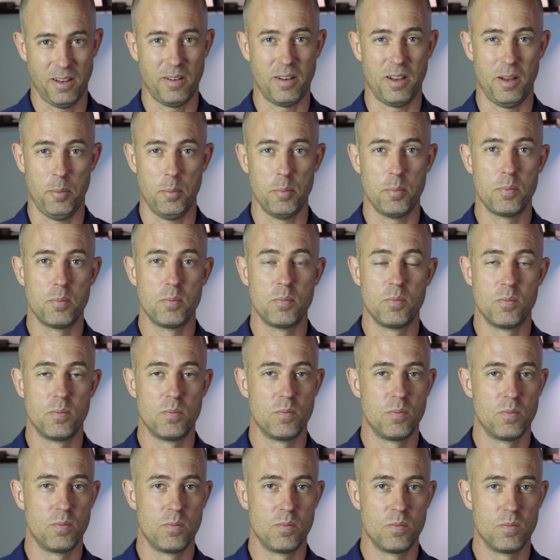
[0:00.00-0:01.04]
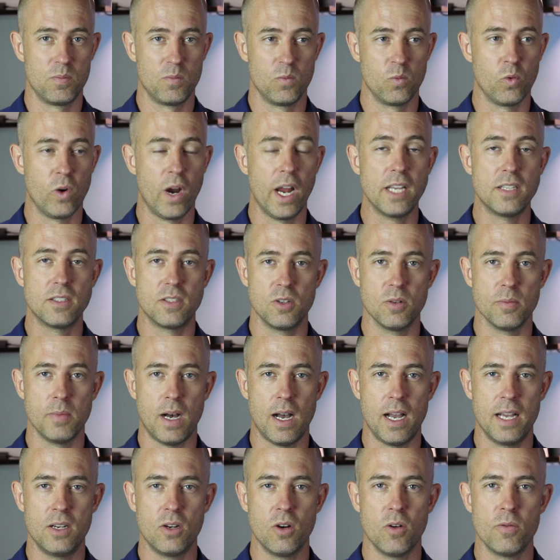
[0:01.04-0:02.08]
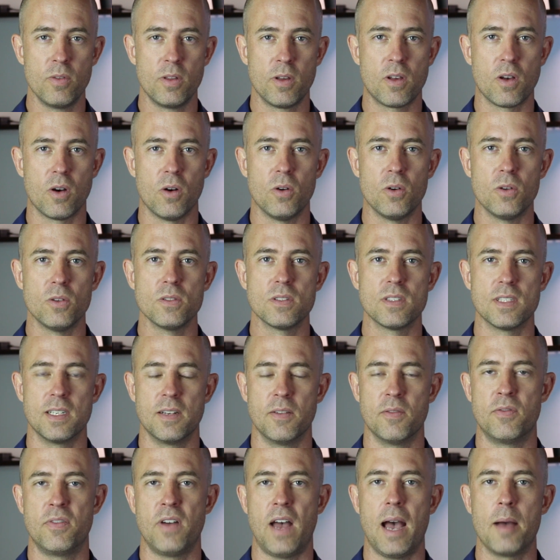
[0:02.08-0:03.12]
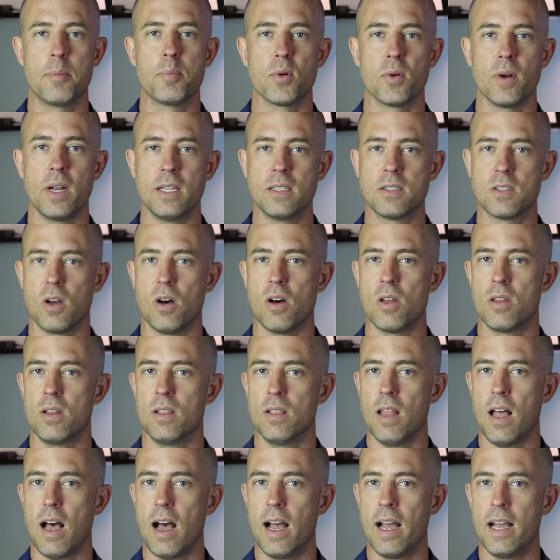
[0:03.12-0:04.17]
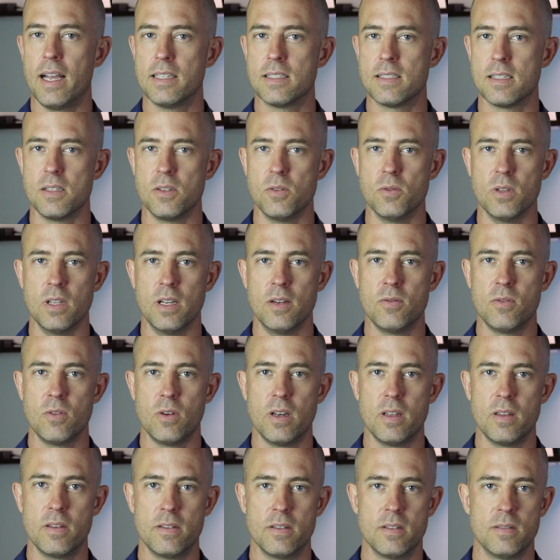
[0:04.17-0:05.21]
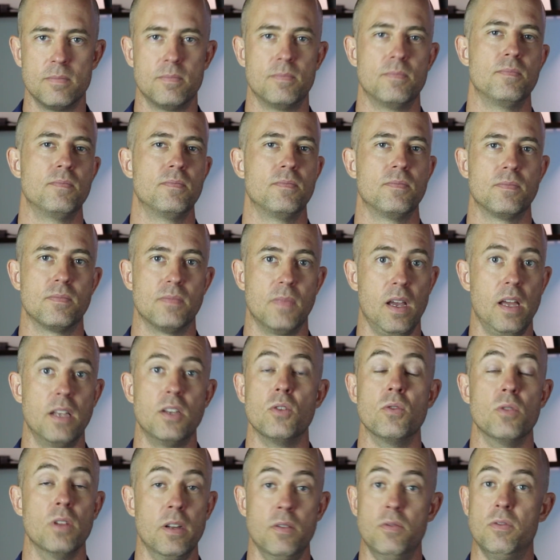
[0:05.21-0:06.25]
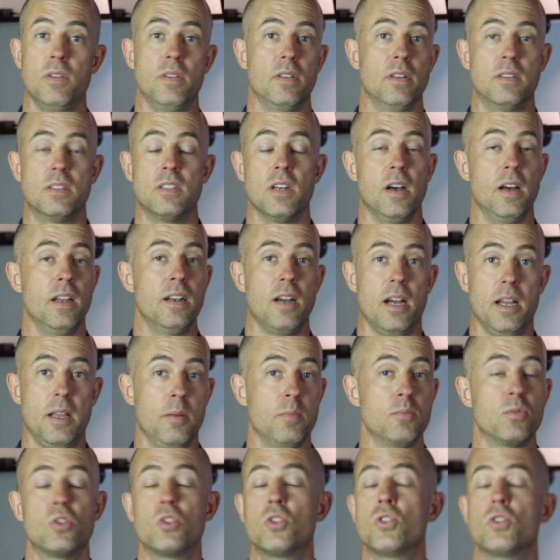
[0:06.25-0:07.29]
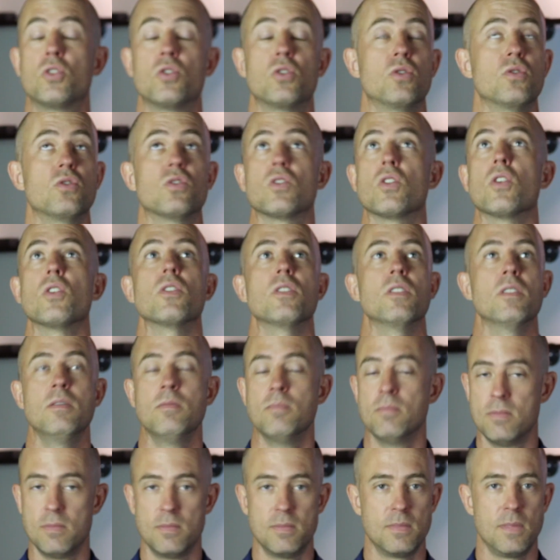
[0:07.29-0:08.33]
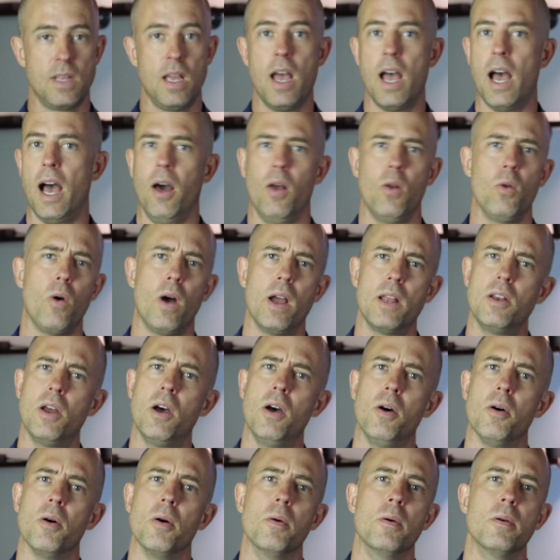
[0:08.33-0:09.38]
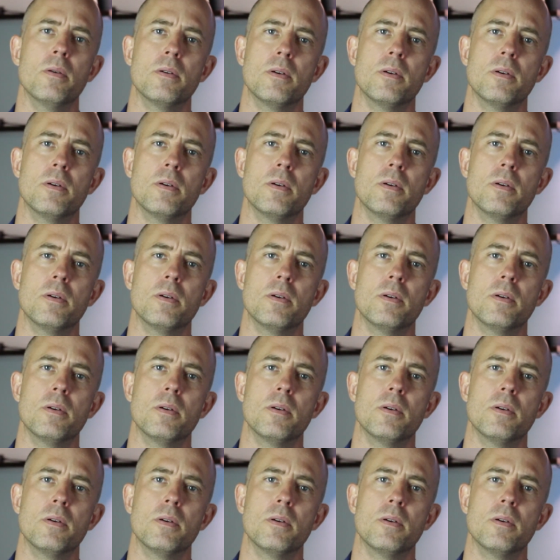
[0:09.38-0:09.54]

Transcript: that rakes your mind over the coals, it evaporates all the lies that you live with. And you live with a ton, I am sh- certain. How do I know?